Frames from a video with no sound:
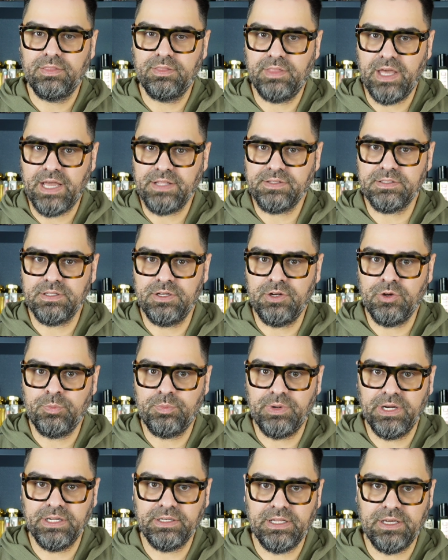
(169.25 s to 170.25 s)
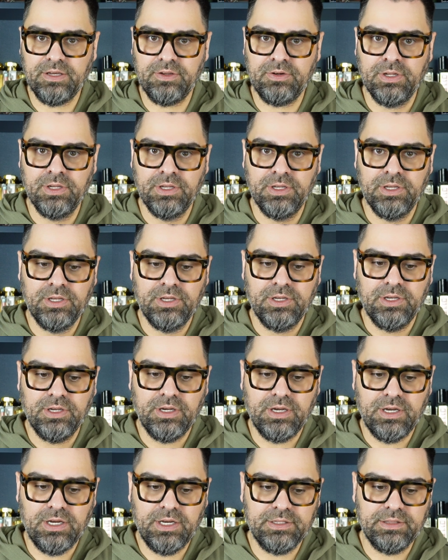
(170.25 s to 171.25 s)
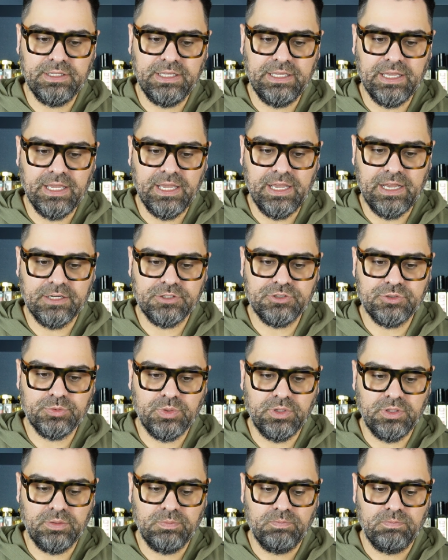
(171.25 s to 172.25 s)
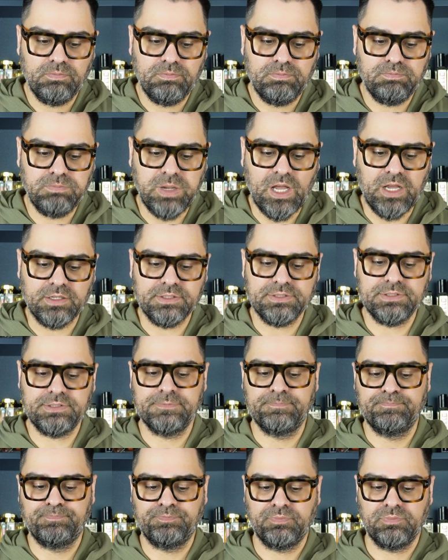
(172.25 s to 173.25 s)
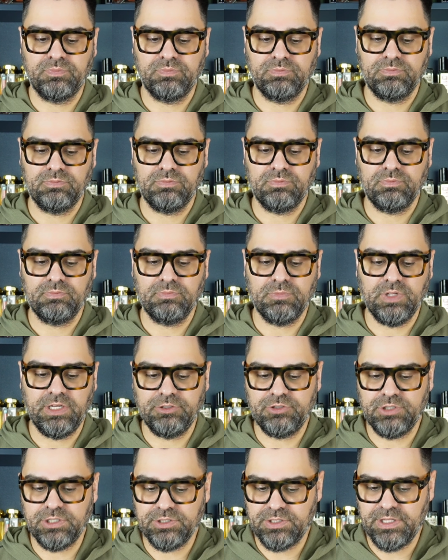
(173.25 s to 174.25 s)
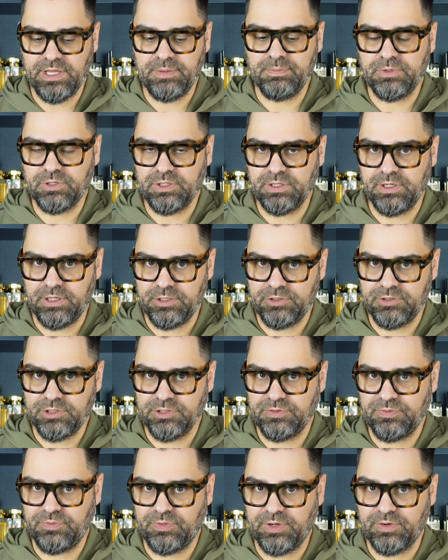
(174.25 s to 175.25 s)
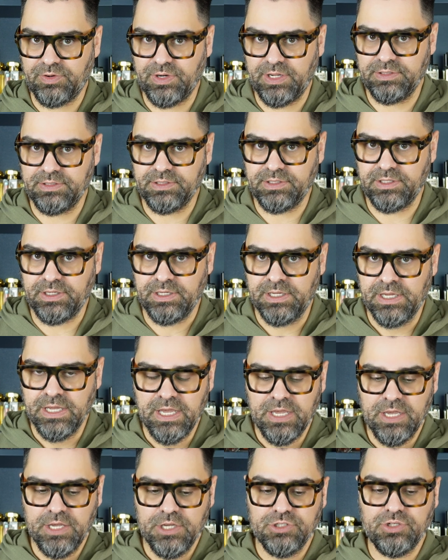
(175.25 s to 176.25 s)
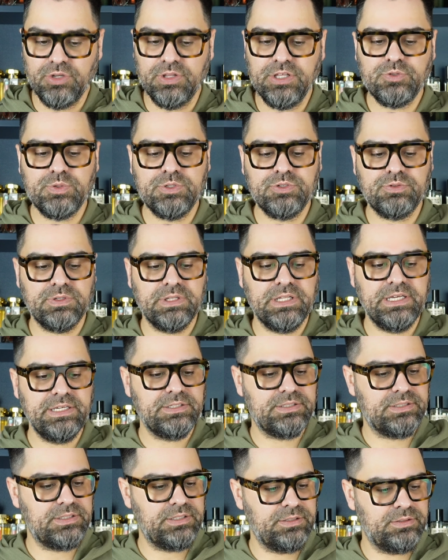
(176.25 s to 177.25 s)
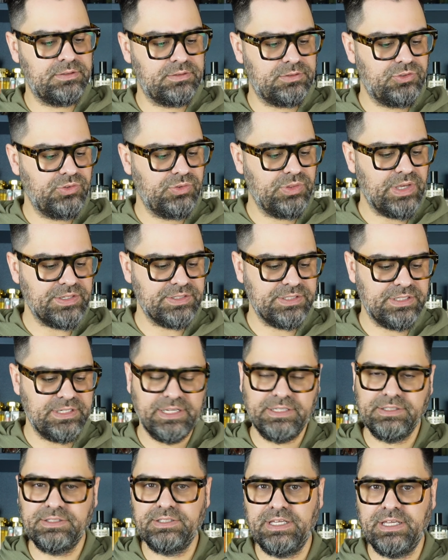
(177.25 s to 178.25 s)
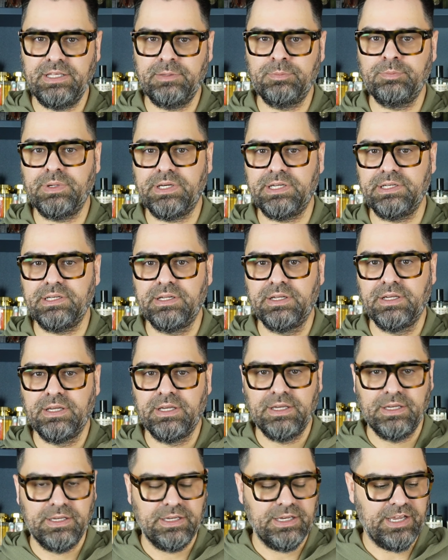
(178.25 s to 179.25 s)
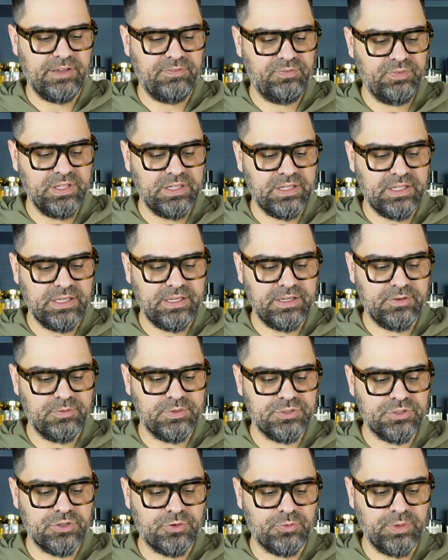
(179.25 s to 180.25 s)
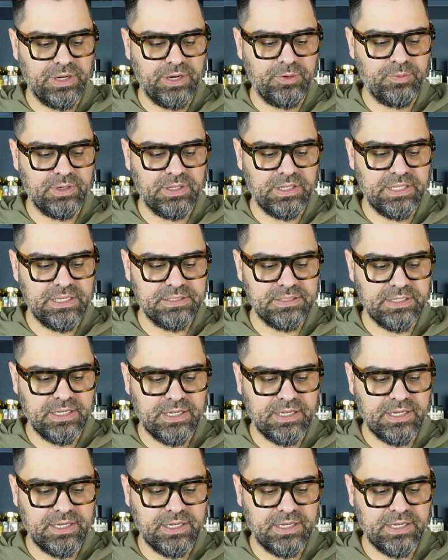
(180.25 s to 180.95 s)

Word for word: That's the note breakdown on the actual box. I trust them more than I trust Fragrantica. So this was released in two thousand nineteen, but I feel like it was a re-release.